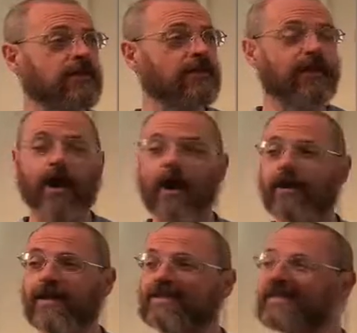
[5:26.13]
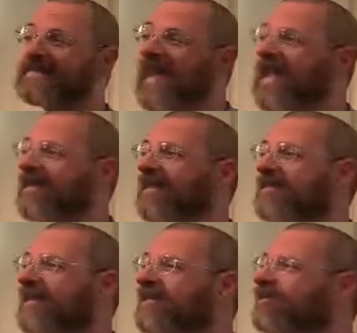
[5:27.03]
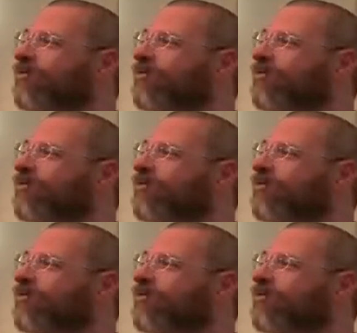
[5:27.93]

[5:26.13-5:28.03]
that God is saying these things, just